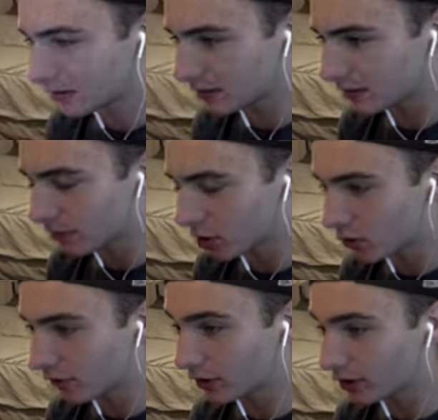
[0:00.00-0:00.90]
Modern
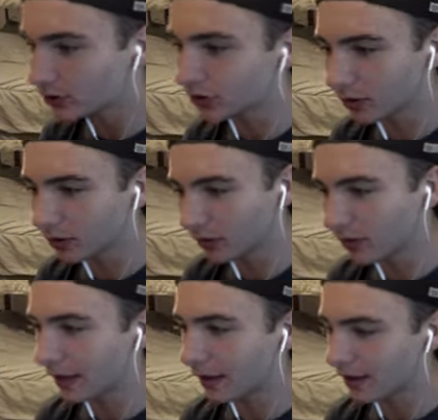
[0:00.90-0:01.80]
Warfare intro,
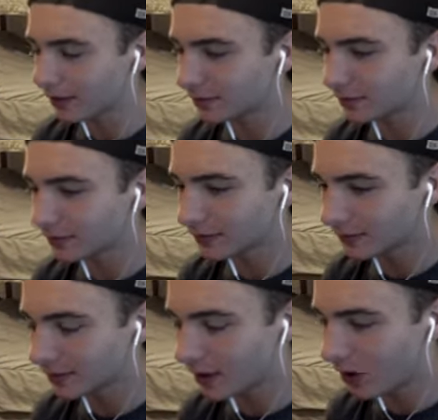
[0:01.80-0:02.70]
okay.
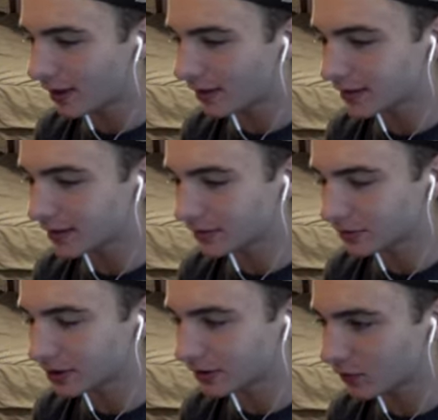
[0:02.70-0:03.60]
Okay, that's
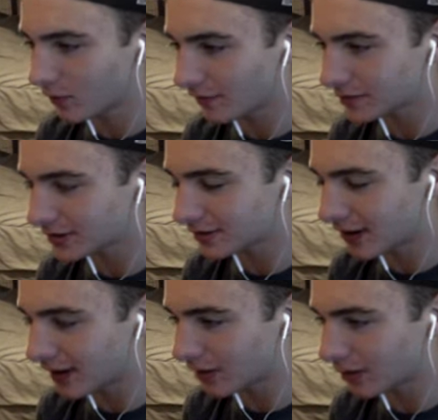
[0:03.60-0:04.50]
something different. We haven't seen
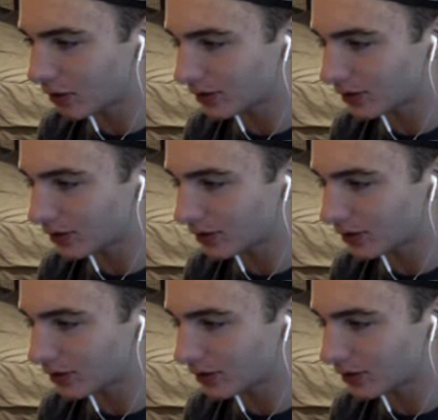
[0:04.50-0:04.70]
that in a long